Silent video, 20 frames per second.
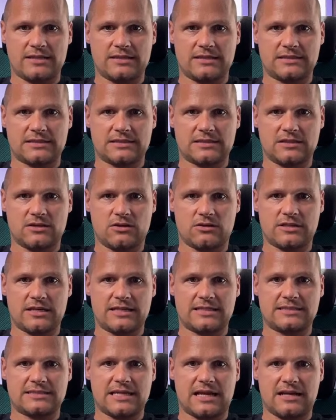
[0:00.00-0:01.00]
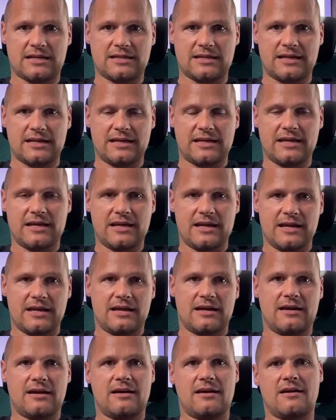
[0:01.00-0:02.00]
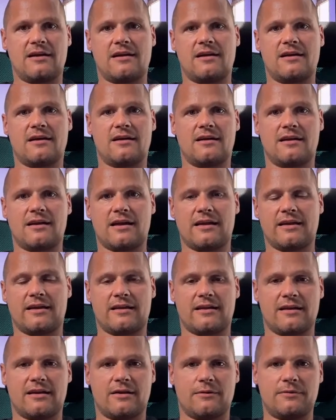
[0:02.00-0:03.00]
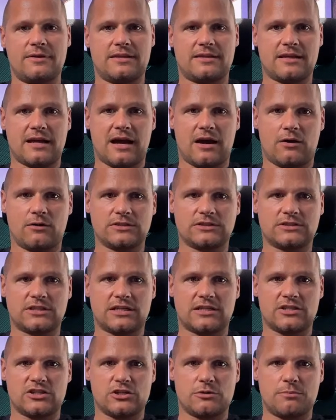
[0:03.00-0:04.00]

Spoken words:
It's not exactly like with our strategy,